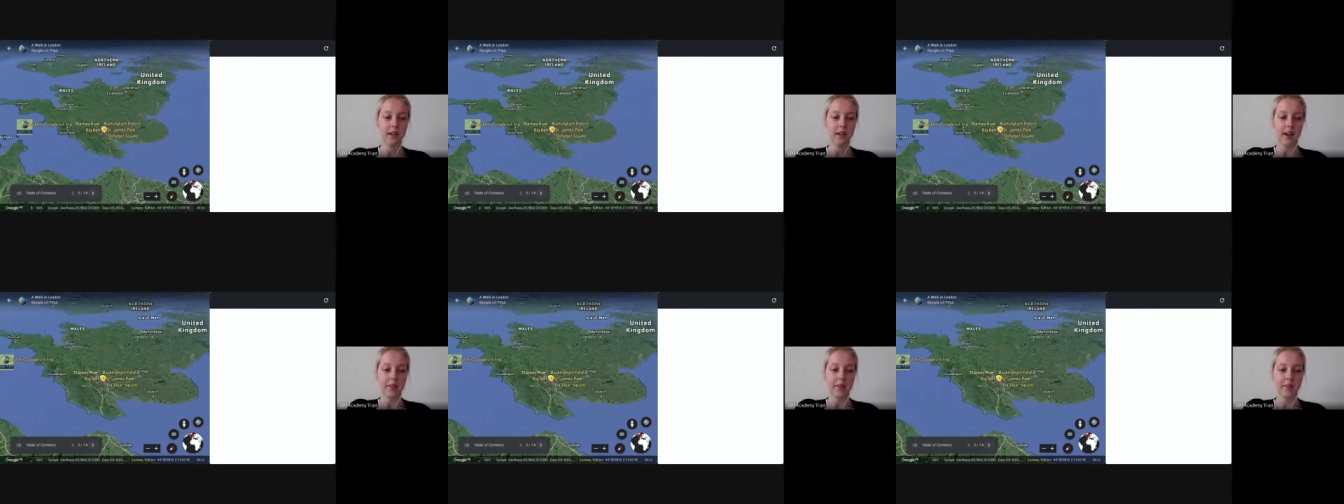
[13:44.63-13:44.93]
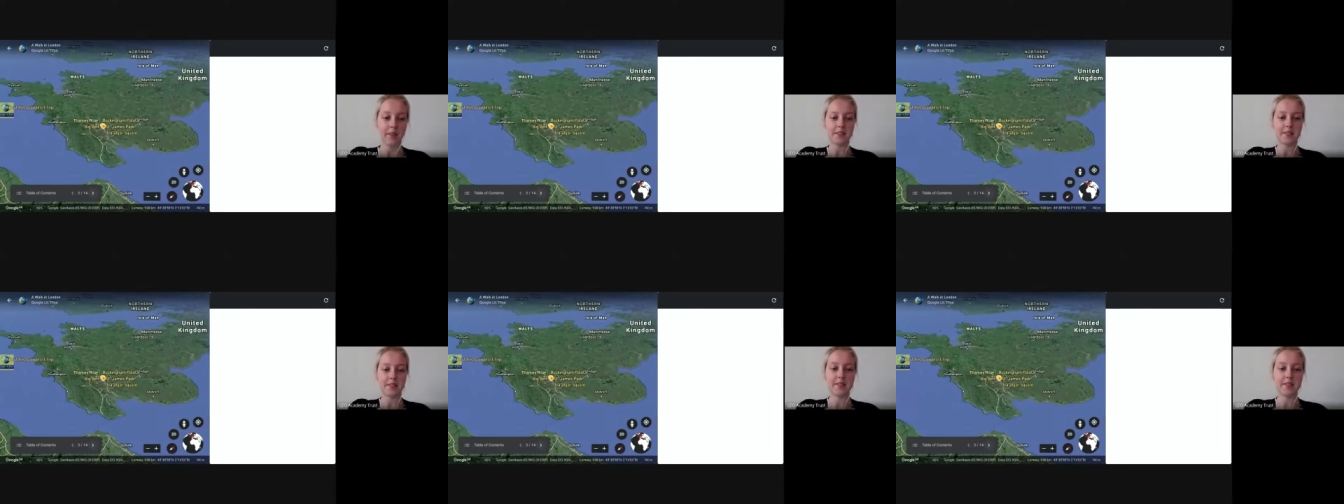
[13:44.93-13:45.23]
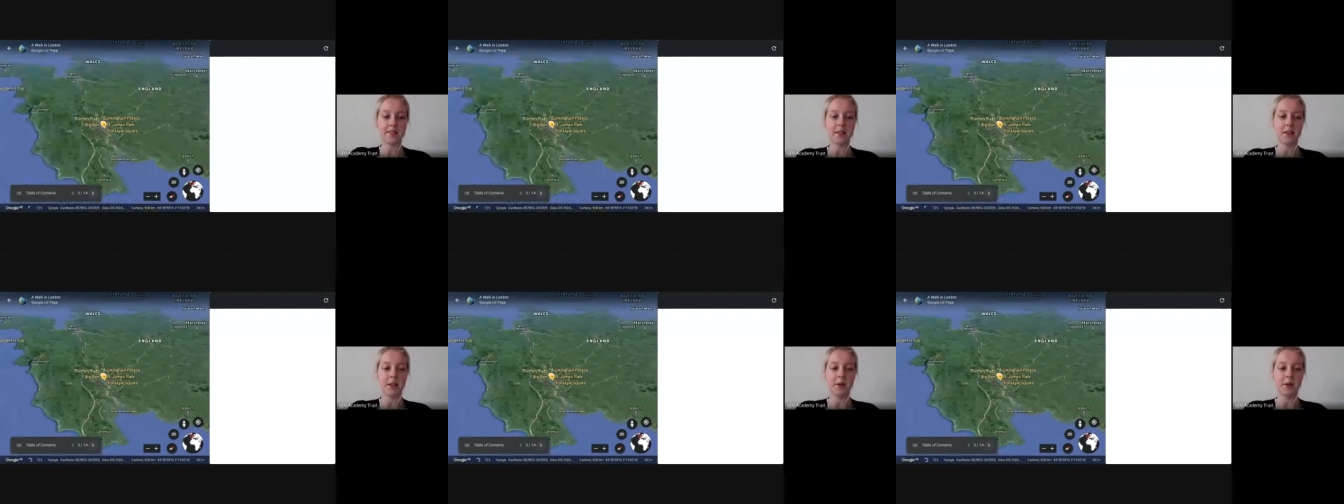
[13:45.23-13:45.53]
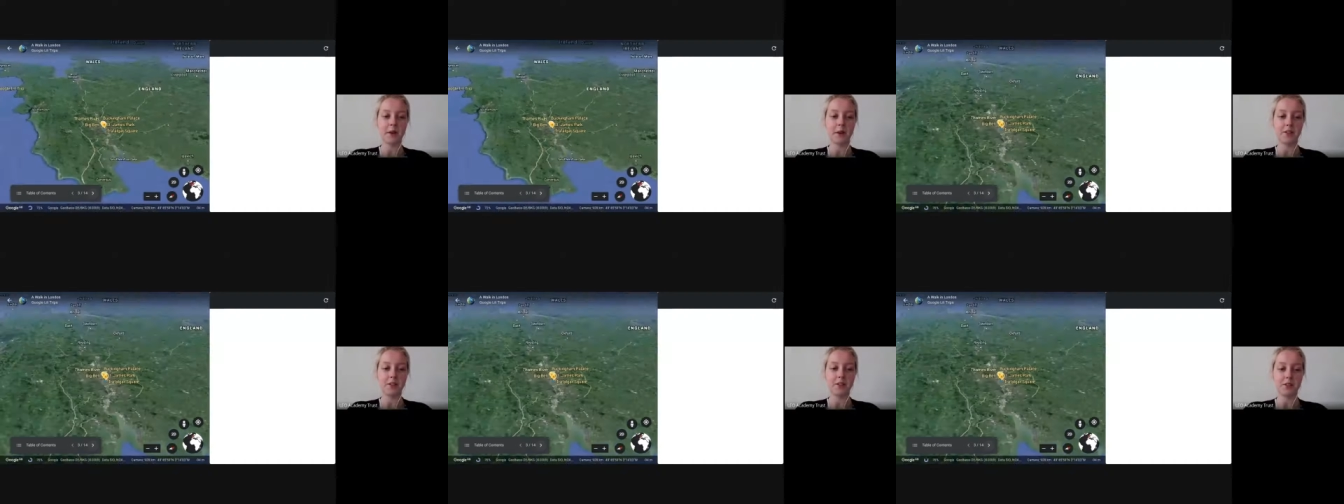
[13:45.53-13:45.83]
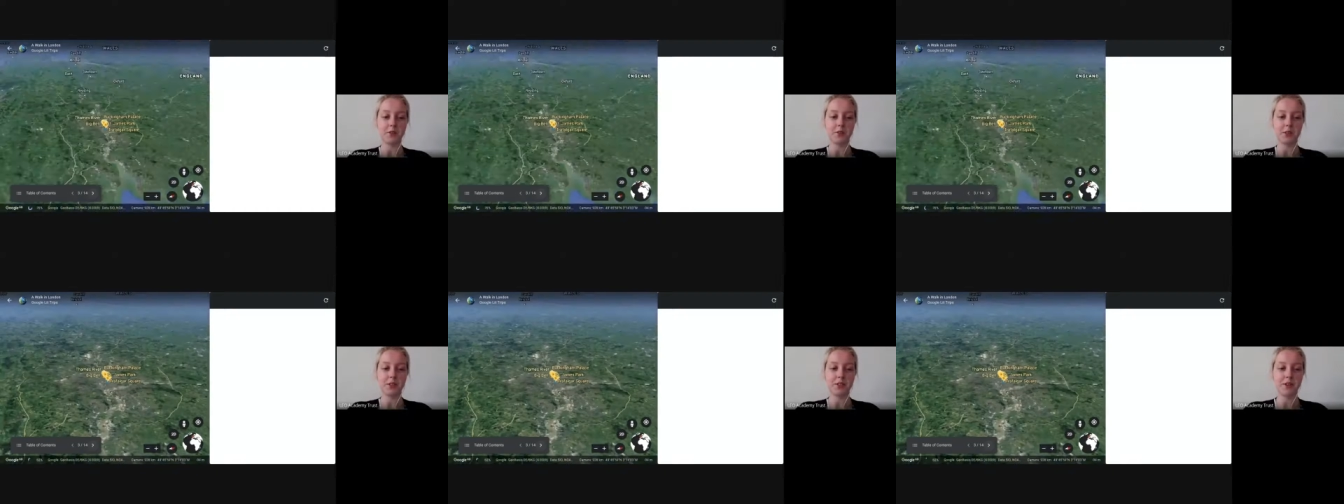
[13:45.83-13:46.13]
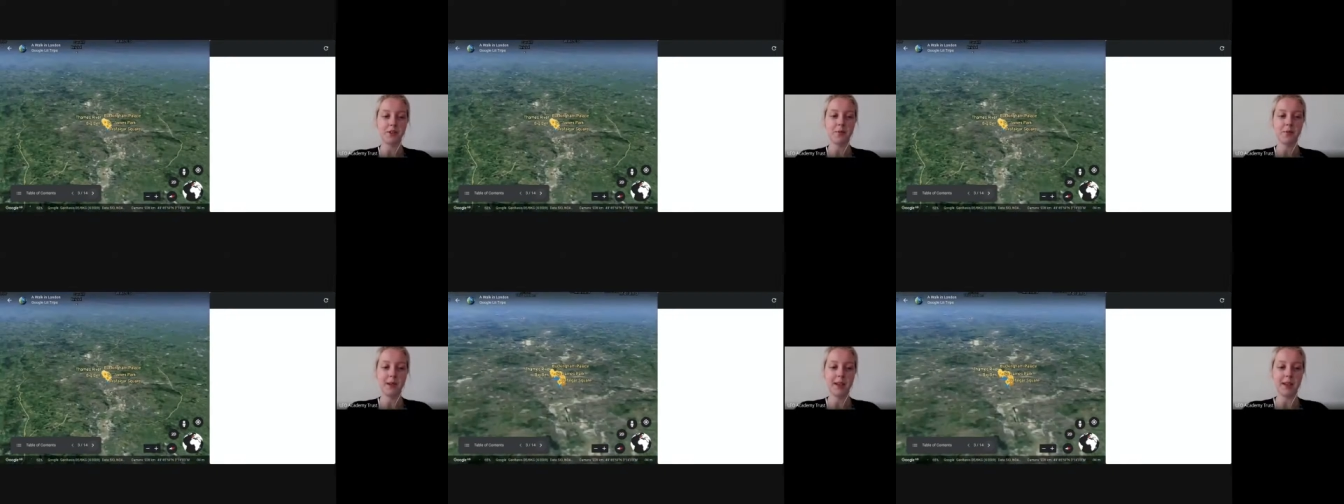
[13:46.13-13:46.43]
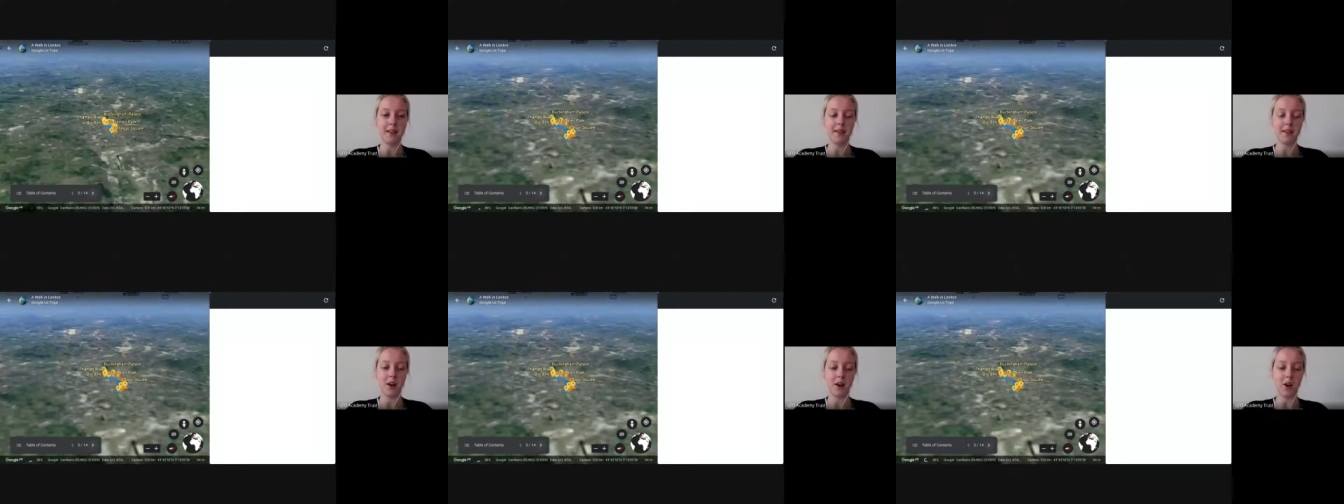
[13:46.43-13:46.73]
And this is then going to do a zoom
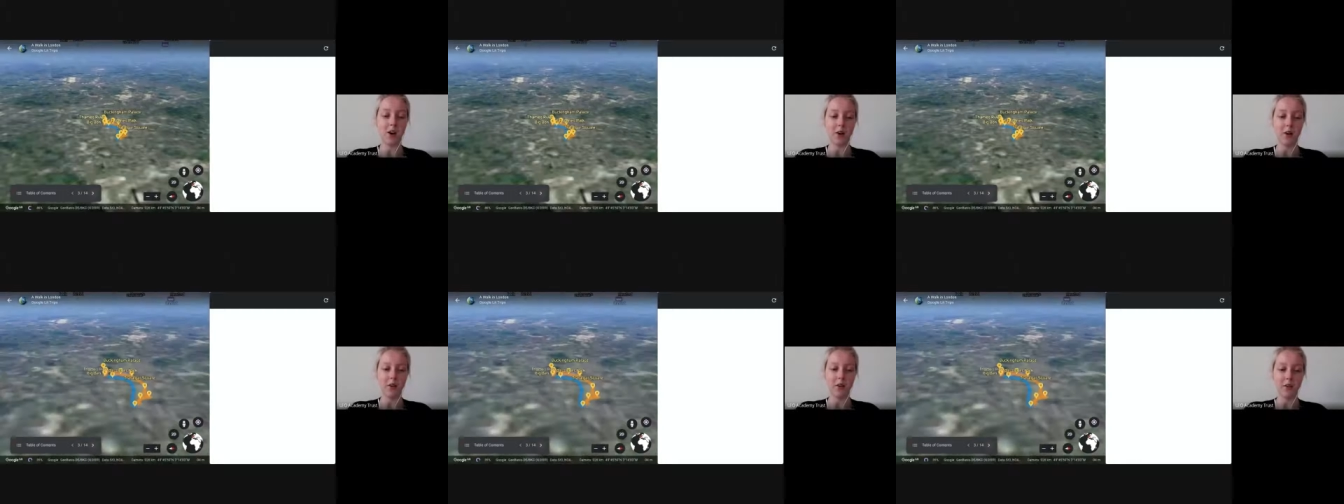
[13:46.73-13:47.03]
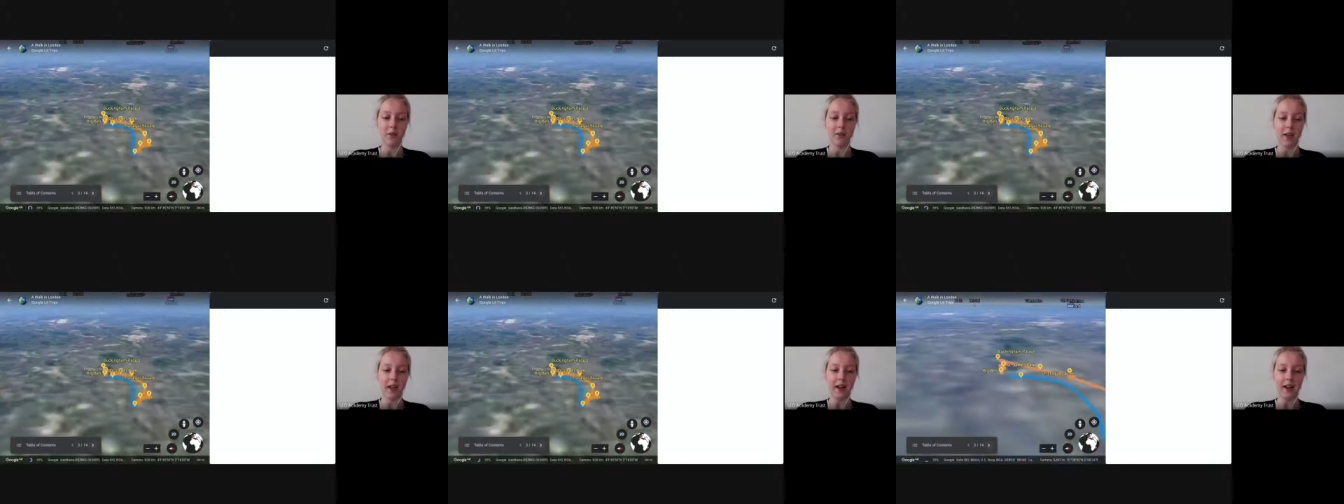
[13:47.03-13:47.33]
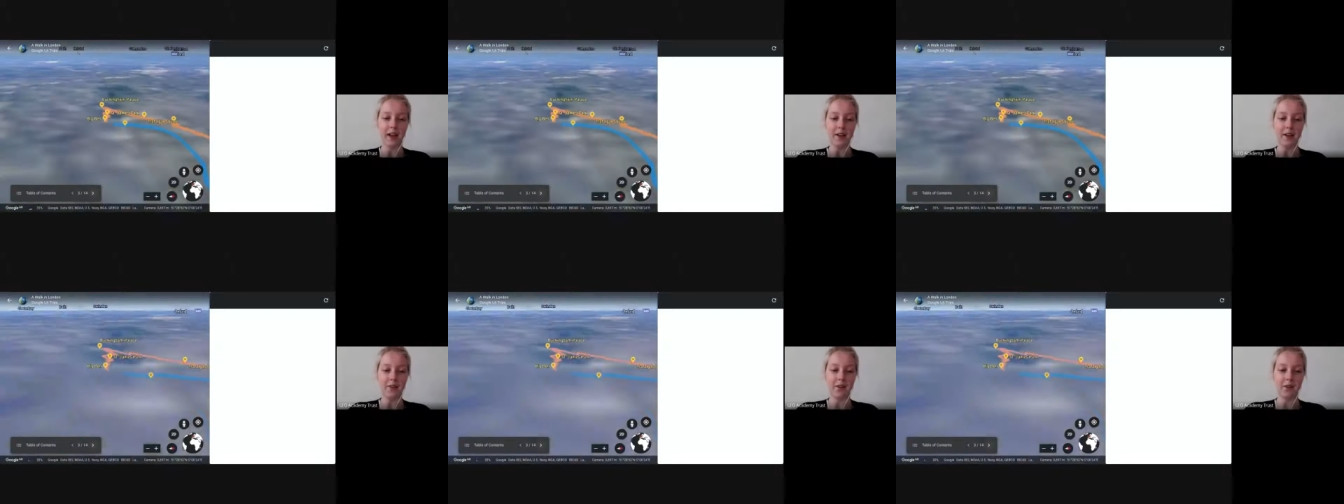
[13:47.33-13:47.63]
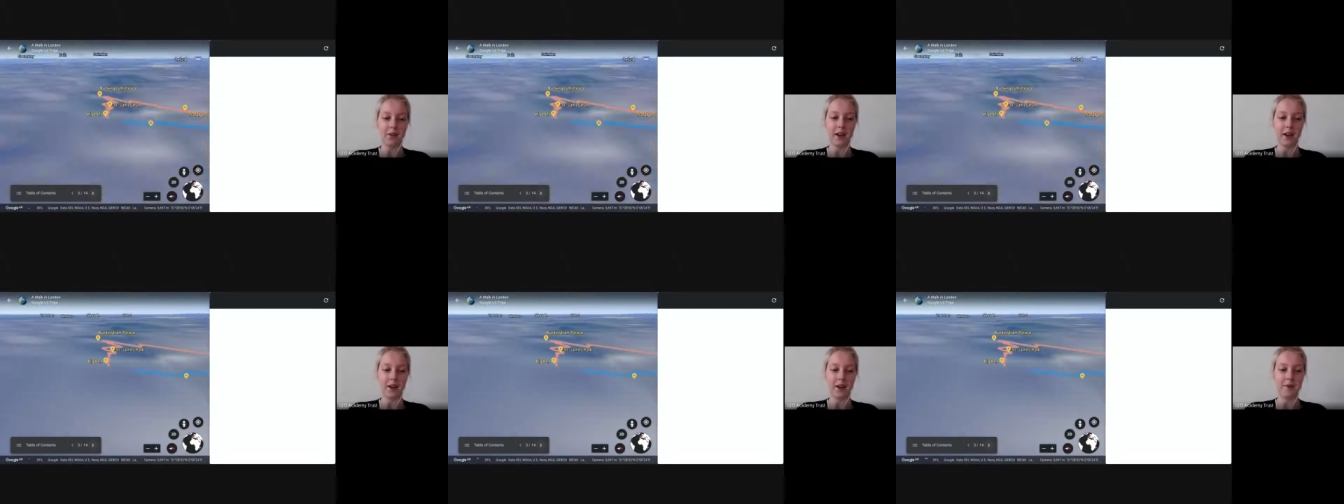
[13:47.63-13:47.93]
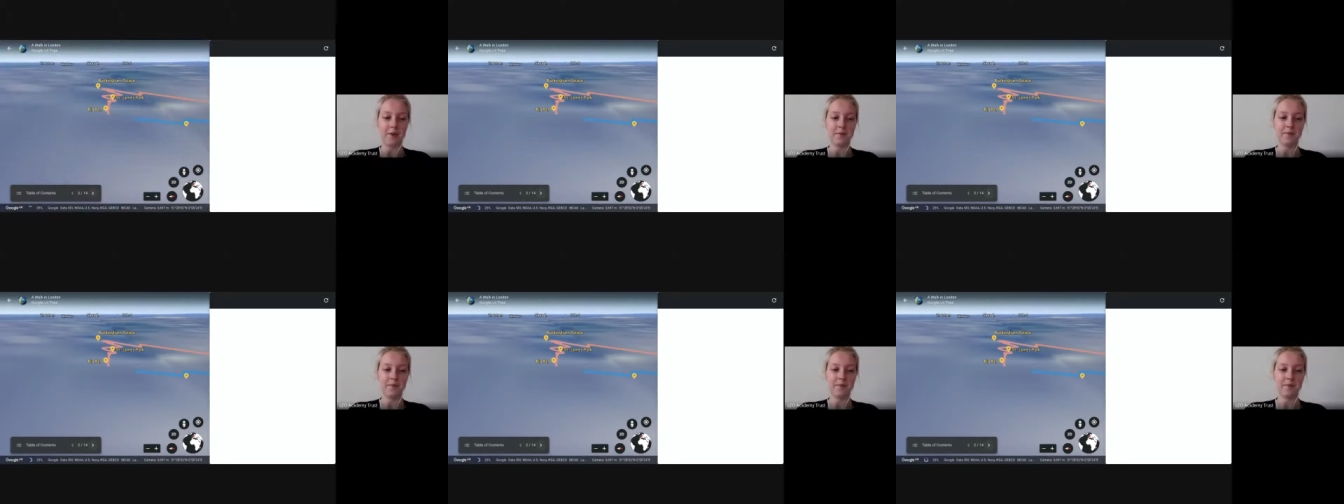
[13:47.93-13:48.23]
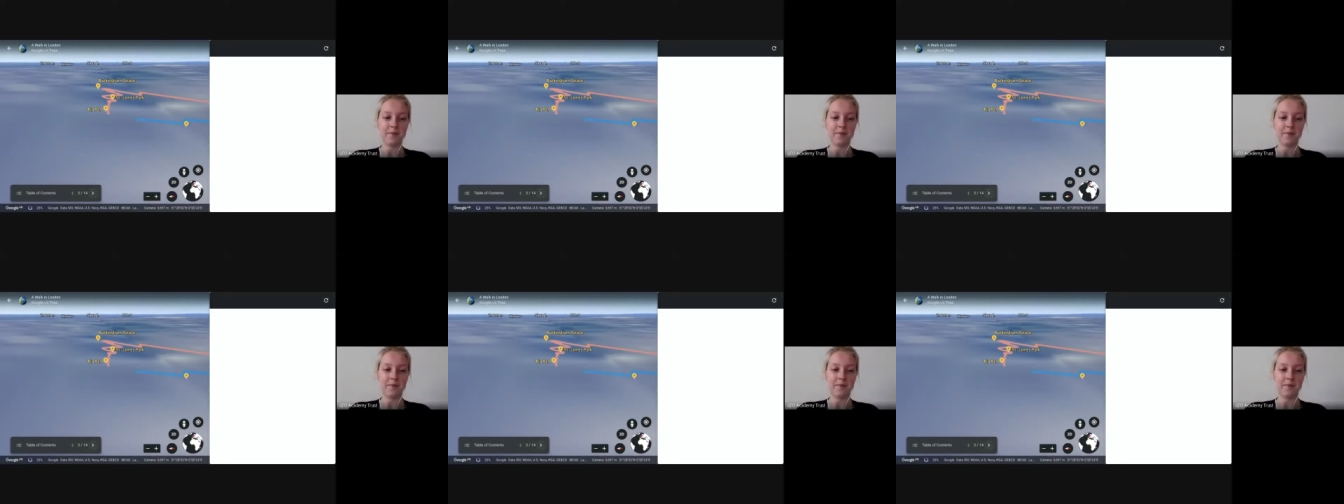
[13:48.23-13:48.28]
in on that area